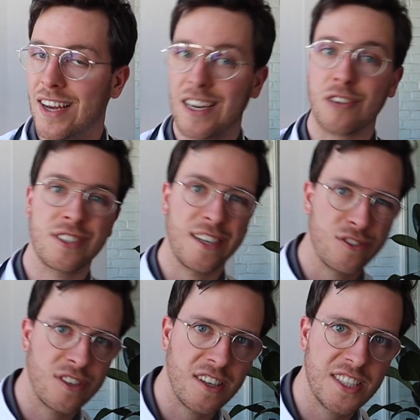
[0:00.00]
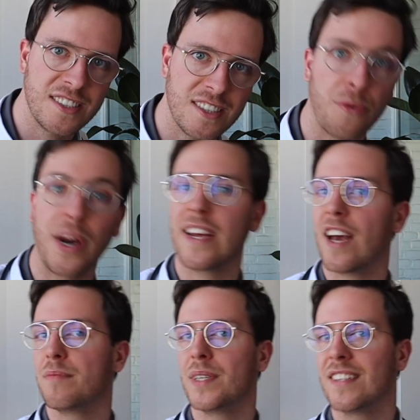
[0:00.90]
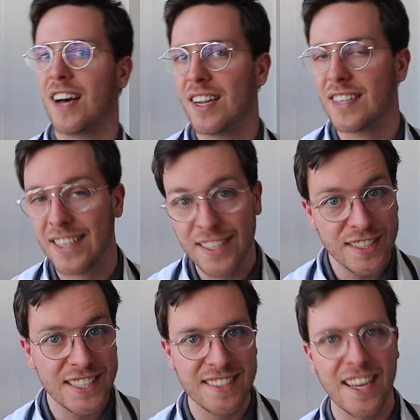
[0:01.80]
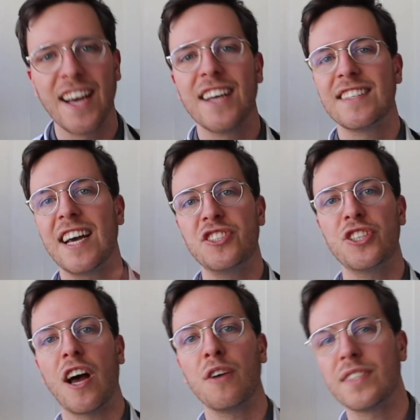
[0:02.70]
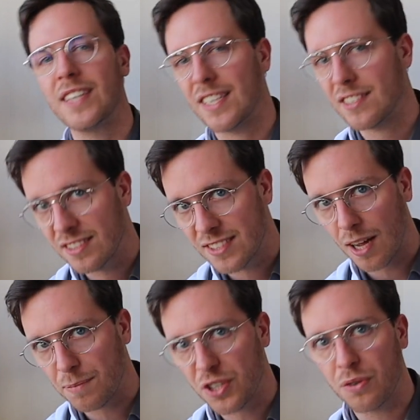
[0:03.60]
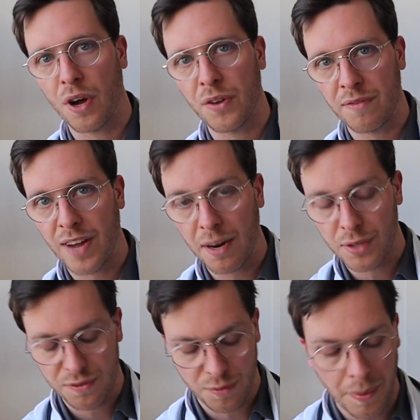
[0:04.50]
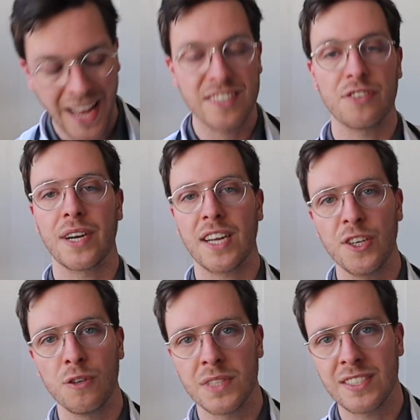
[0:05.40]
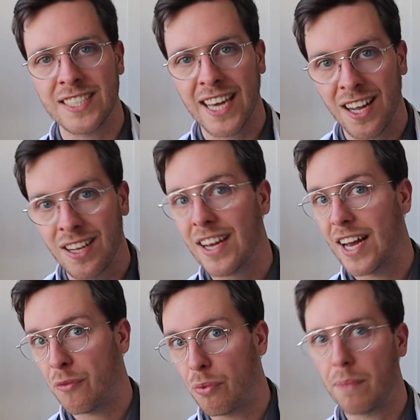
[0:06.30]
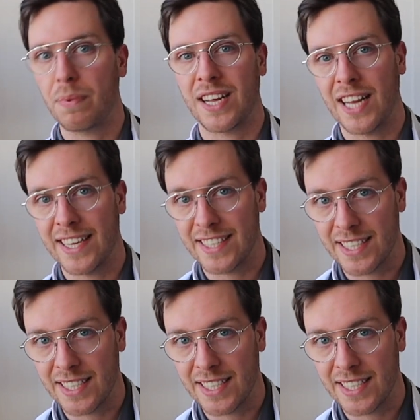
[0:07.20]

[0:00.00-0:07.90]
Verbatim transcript: Now, cell studies already have been done and indeed they showed that it stopped the coronavirus from entering a human cell and replicating